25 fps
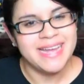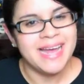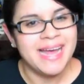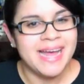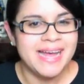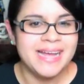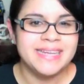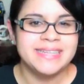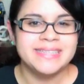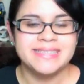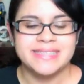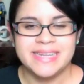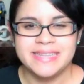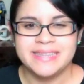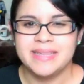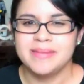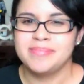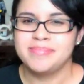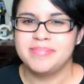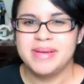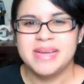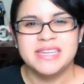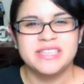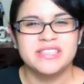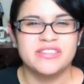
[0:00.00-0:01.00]
has like the
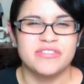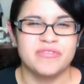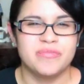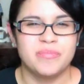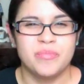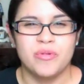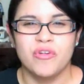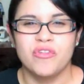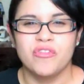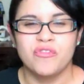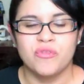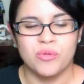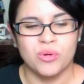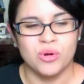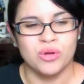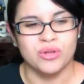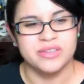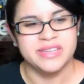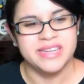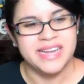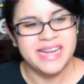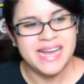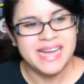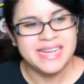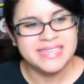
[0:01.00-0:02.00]
best of both
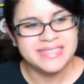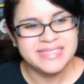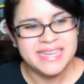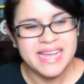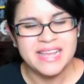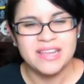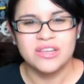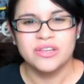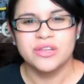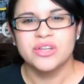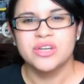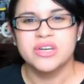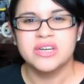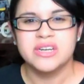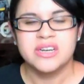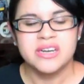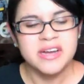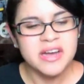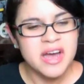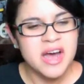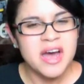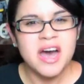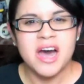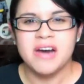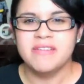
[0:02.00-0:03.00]
worlds. It has that look
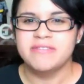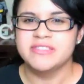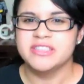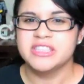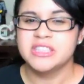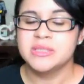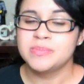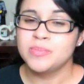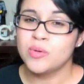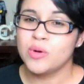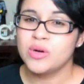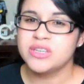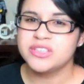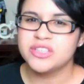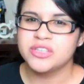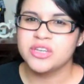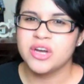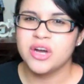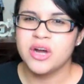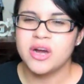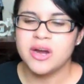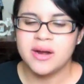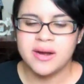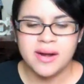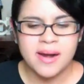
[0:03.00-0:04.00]
of a sports
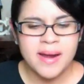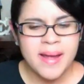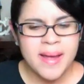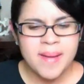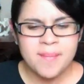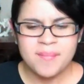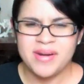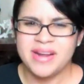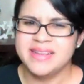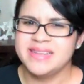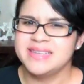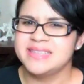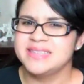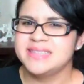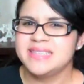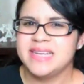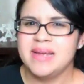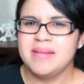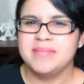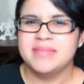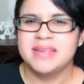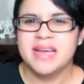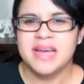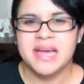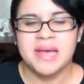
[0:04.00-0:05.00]
car, but at the
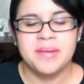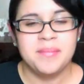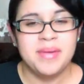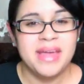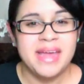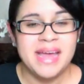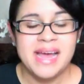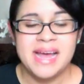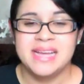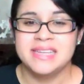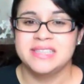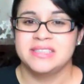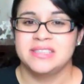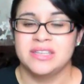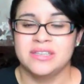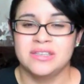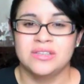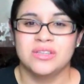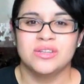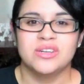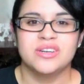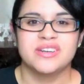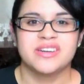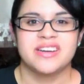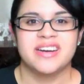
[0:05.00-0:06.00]
same time it has a
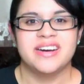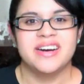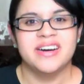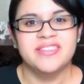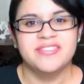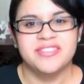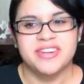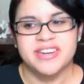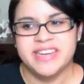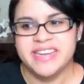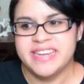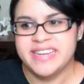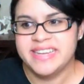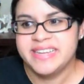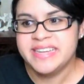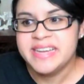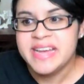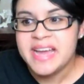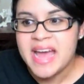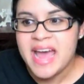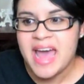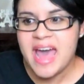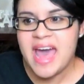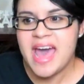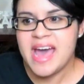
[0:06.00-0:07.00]
look of like
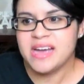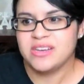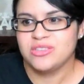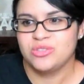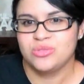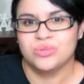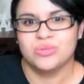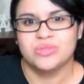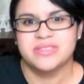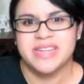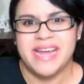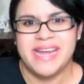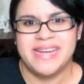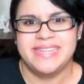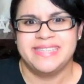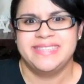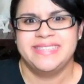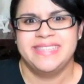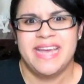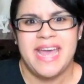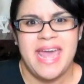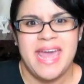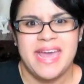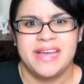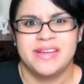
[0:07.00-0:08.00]
actual like
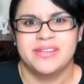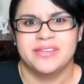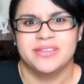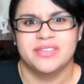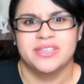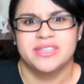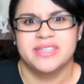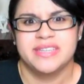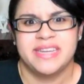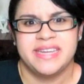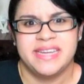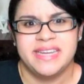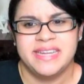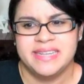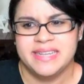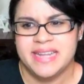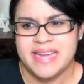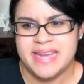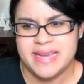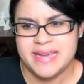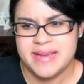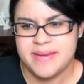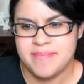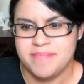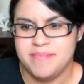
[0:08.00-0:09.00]
tank looking
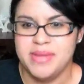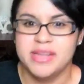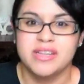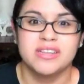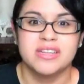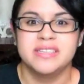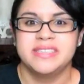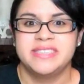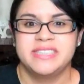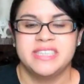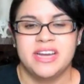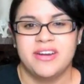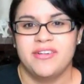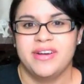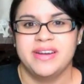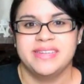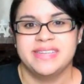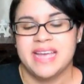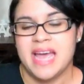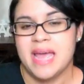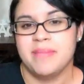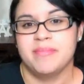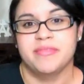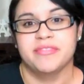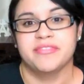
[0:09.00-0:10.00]
like military
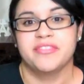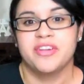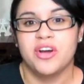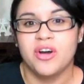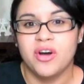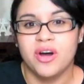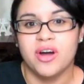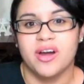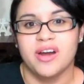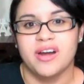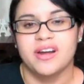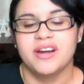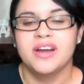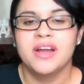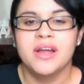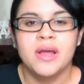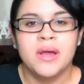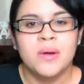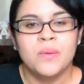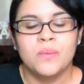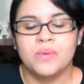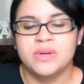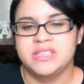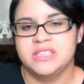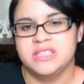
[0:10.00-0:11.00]
type of car,
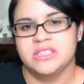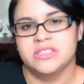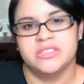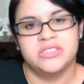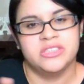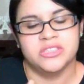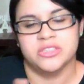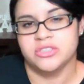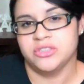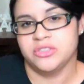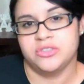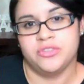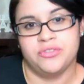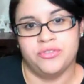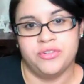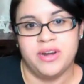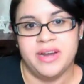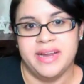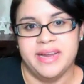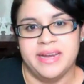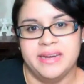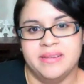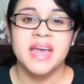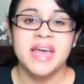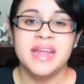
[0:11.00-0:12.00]
which is just
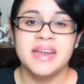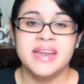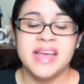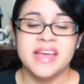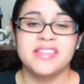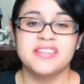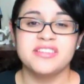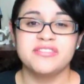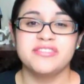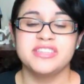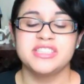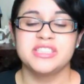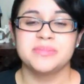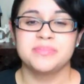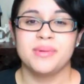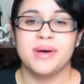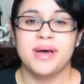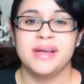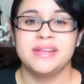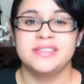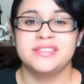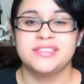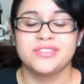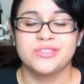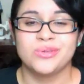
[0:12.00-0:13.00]
great. Now the
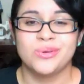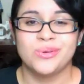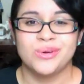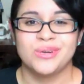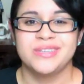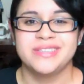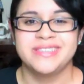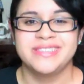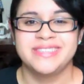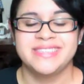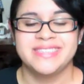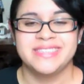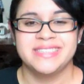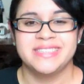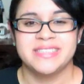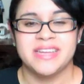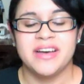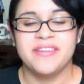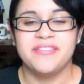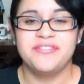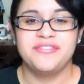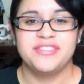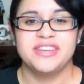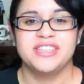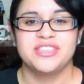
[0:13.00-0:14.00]
response towards this
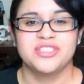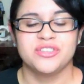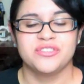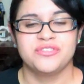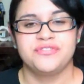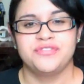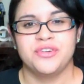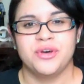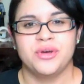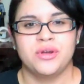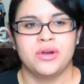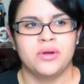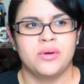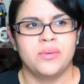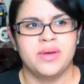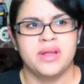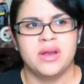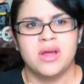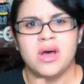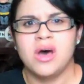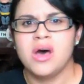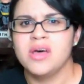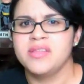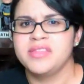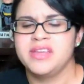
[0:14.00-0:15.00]
official photo and
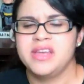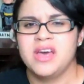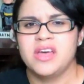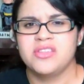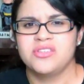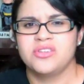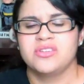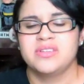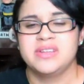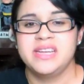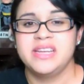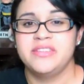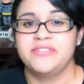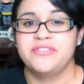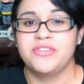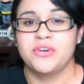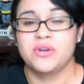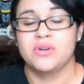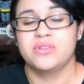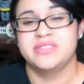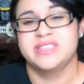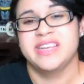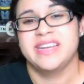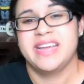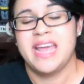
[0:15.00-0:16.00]
all the other leaked
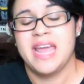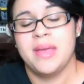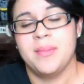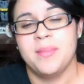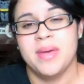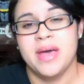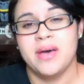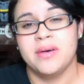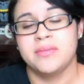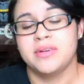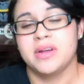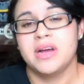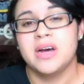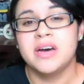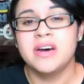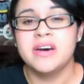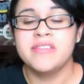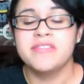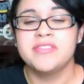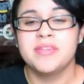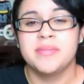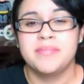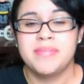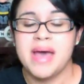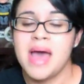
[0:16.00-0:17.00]
photos that came out
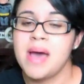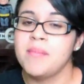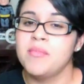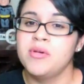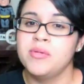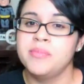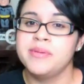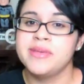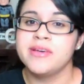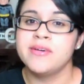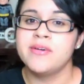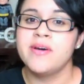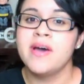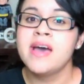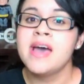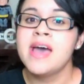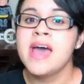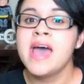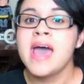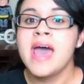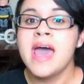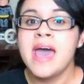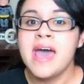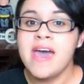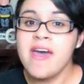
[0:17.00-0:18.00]
of the Batmobile
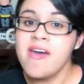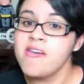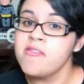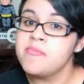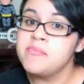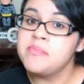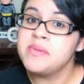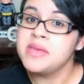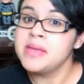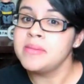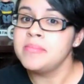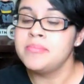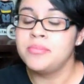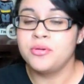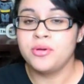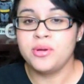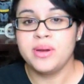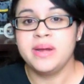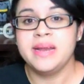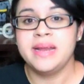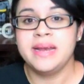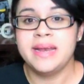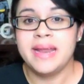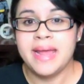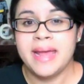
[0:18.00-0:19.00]
have been
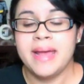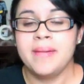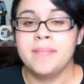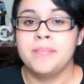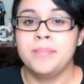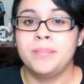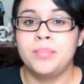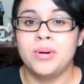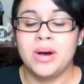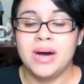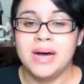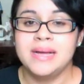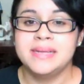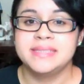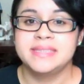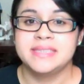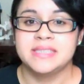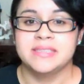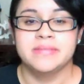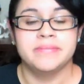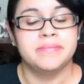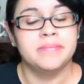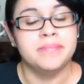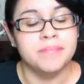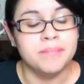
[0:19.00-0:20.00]
pretty damn
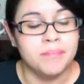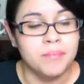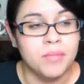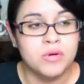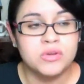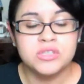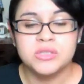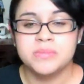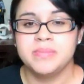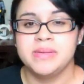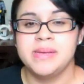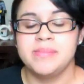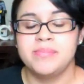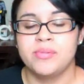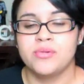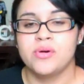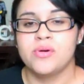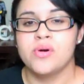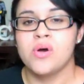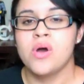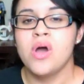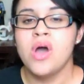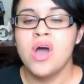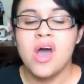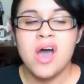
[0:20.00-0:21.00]
positive. Most
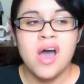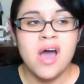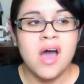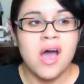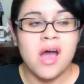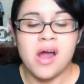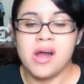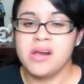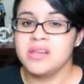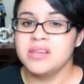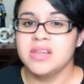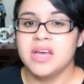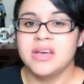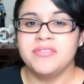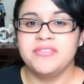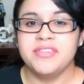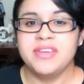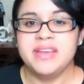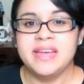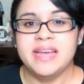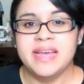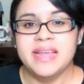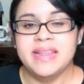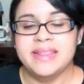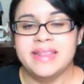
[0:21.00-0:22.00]
people are
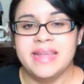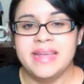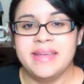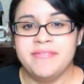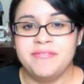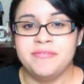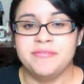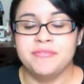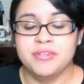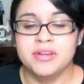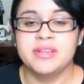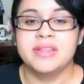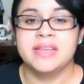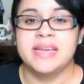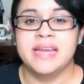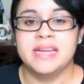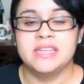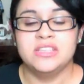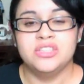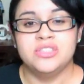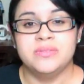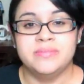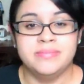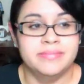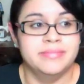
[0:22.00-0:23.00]
loving it. They
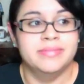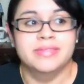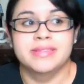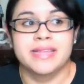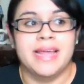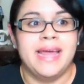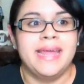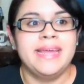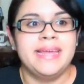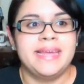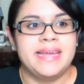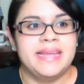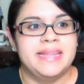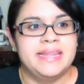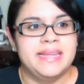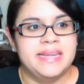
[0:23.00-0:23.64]
really like it.